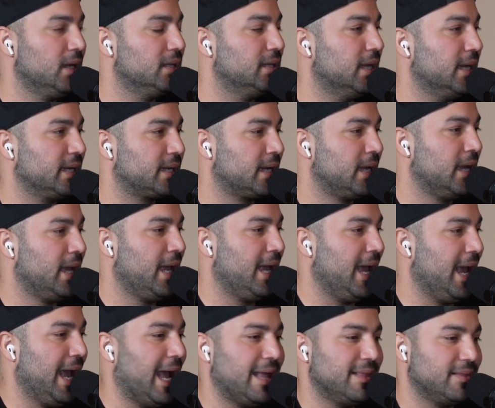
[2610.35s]
Like,
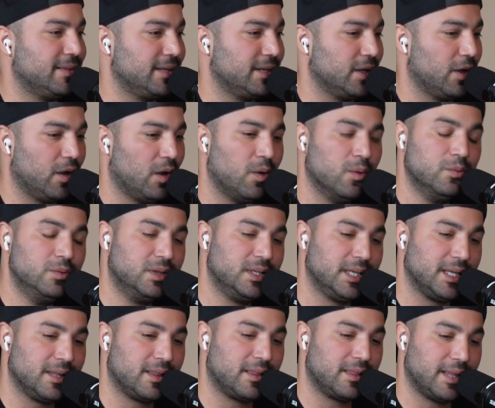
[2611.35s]
and the
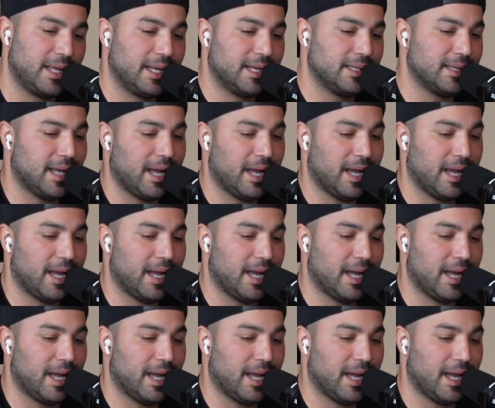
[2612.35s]
only thing